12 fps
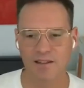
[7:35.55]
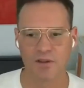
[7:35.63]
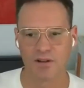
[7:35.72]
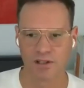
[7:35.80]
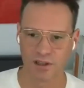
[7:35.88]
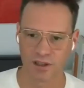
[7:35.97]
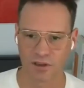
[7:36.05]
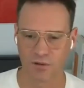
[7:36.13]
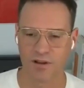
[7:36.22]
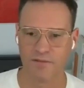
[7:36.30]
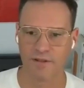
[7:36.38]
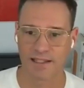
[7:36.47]
So there's the
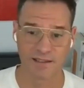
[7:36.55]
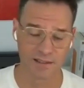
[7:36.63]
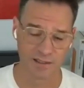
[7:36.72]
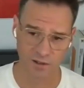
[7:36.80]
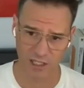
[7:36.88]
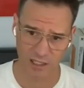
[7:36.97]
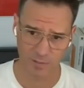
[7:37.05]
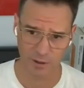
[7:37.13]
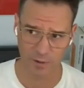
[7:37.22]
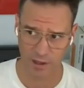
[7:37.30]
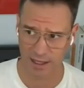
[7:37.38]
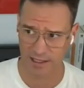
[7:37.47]
three of us. And so she's
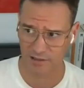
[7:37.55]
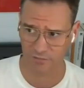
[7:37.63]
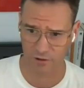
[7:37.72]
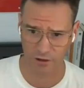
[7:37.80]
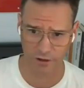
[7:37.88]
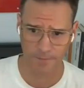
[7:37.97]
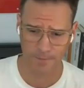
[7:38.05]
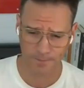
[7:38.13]
been with us for